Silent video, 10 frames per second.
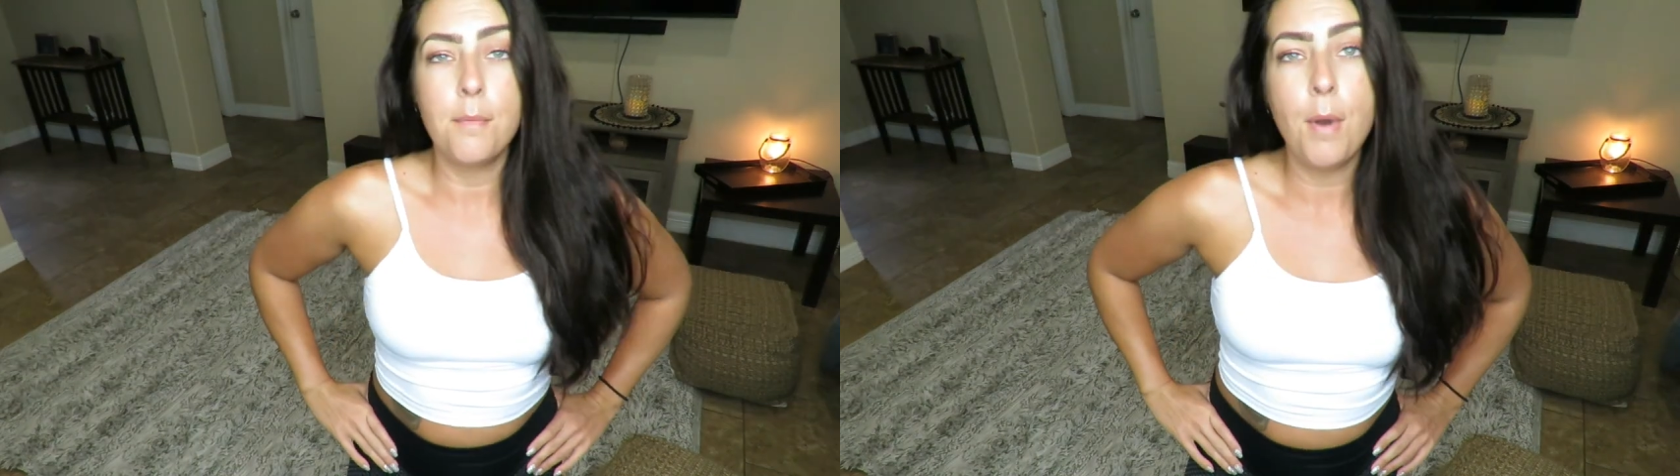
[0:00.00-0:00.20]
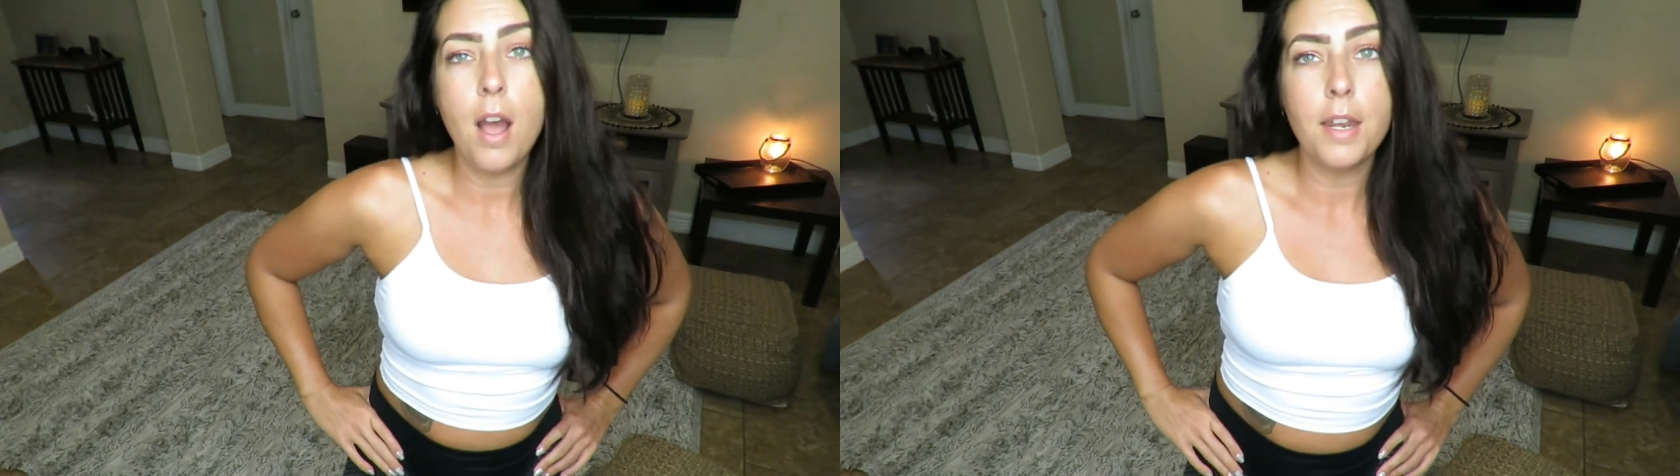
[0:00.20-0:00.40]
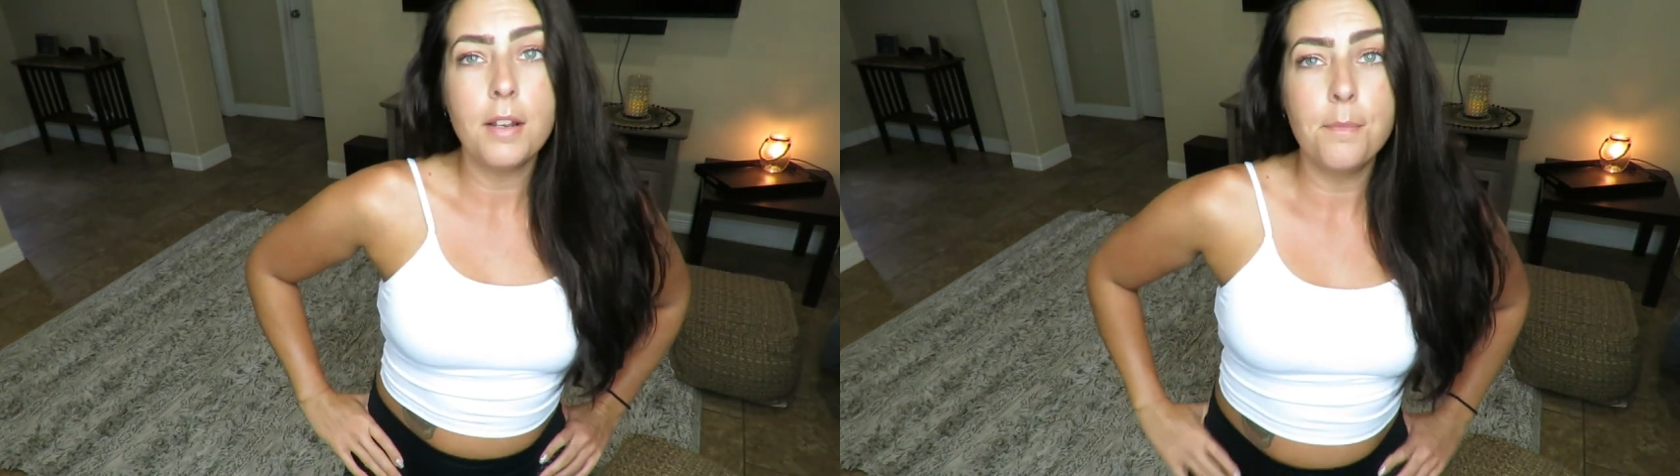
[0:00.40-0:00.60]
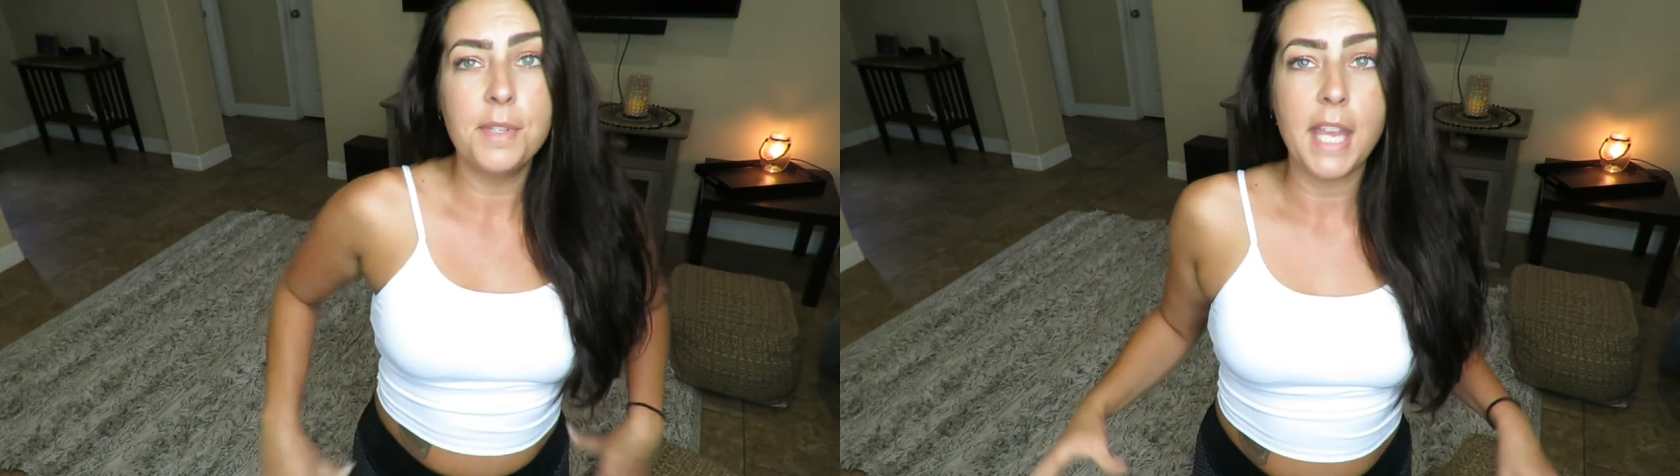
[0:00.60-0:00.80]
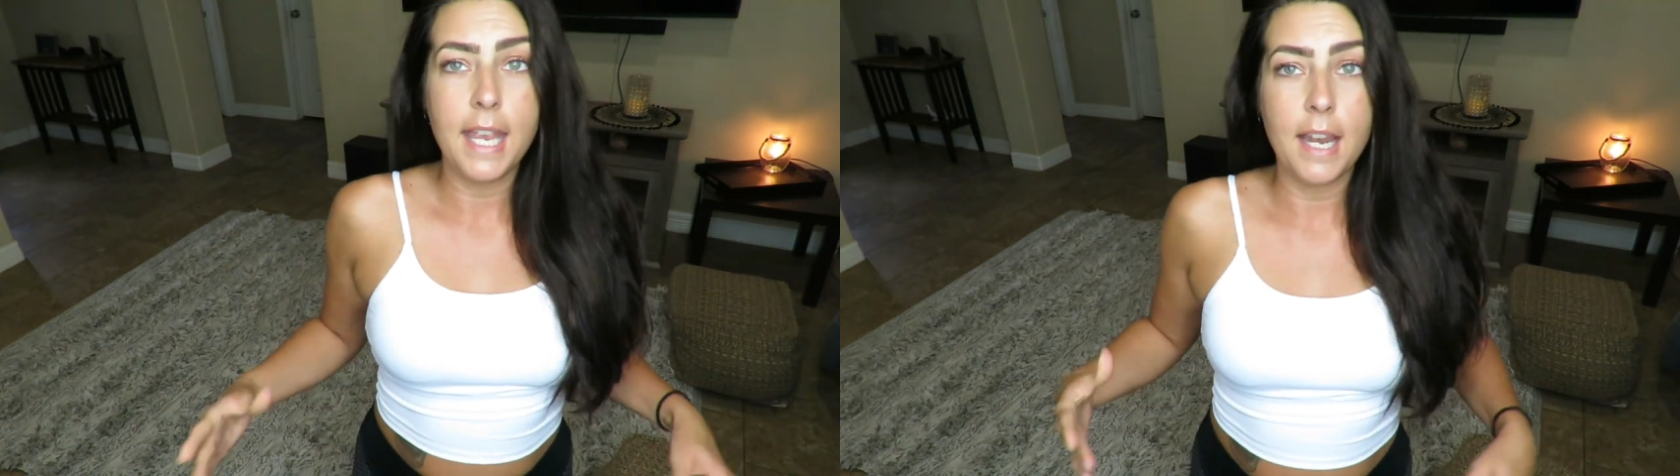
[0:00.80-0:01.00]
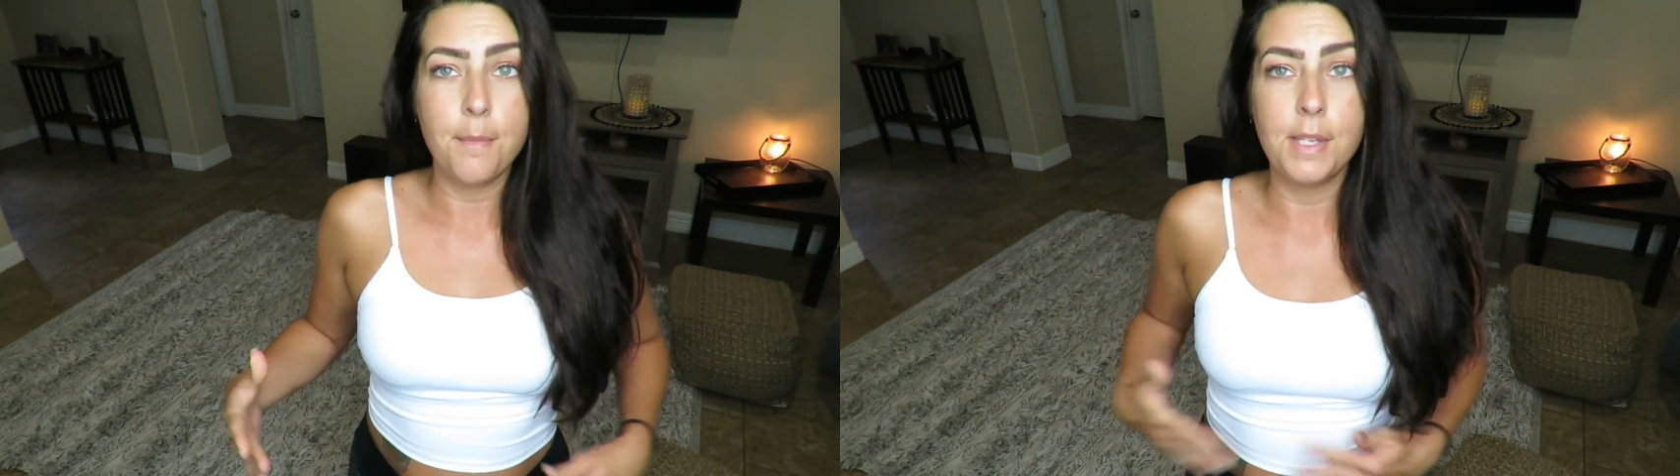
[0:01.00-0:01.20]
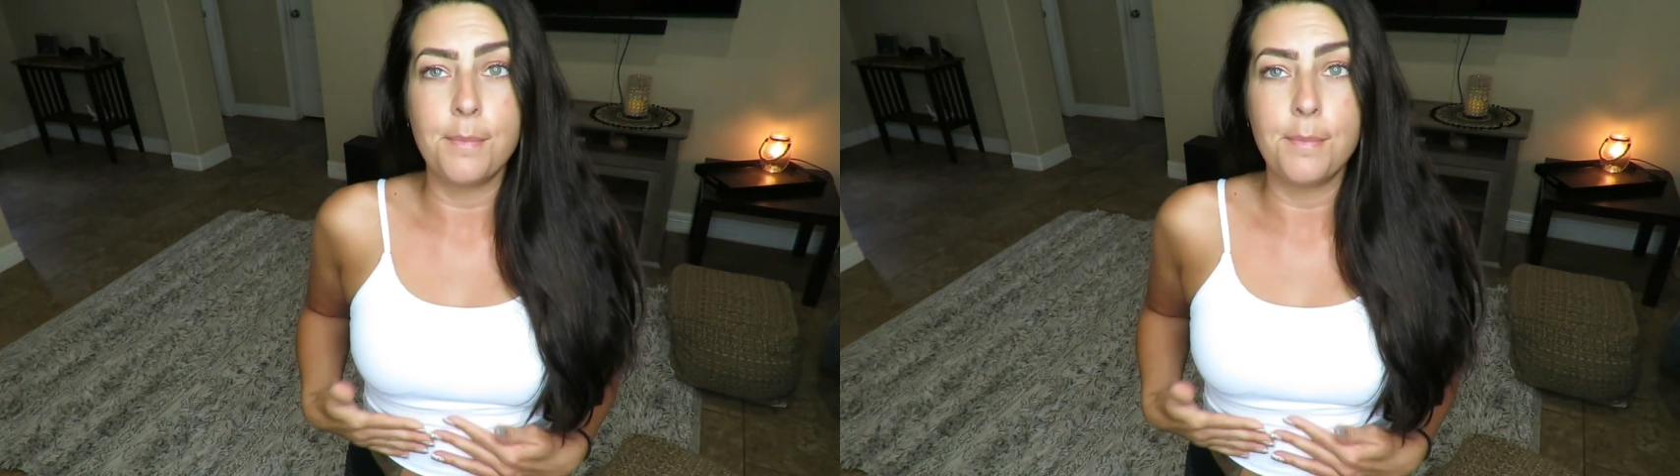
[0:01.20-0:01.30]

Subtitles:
bottoms and I'm a